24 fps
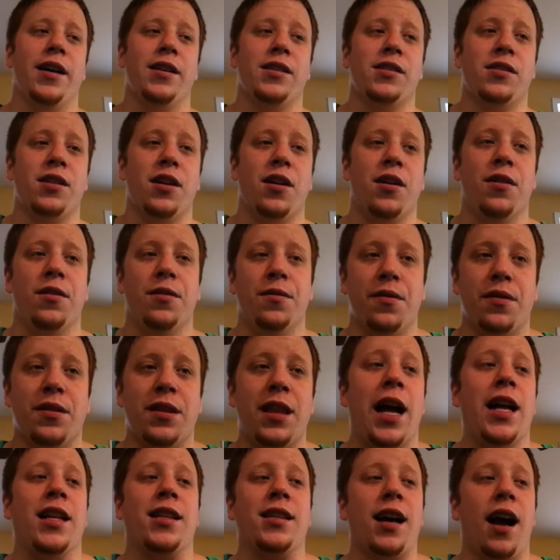So
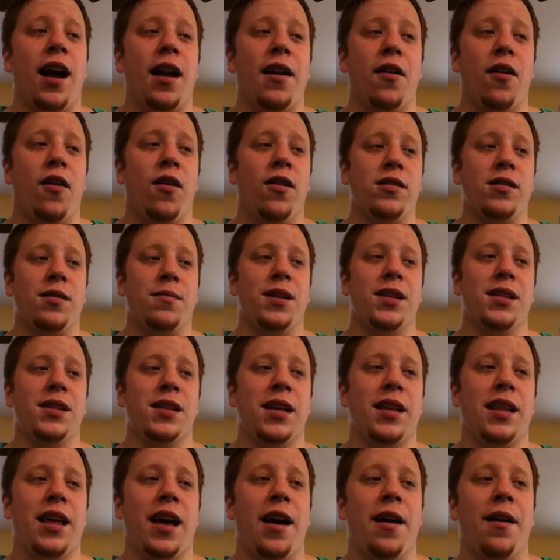that's kind of awesome to
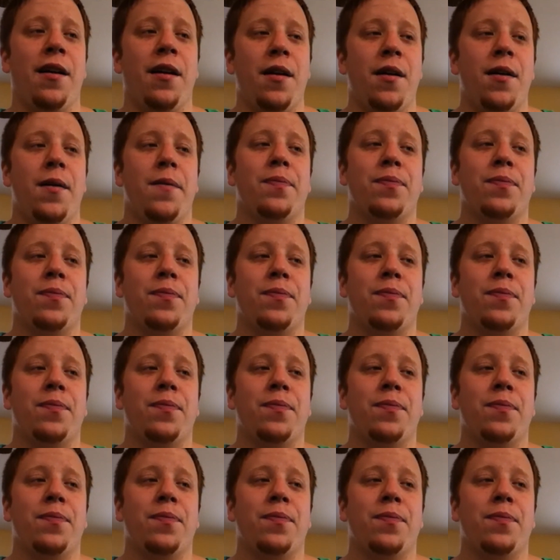see that.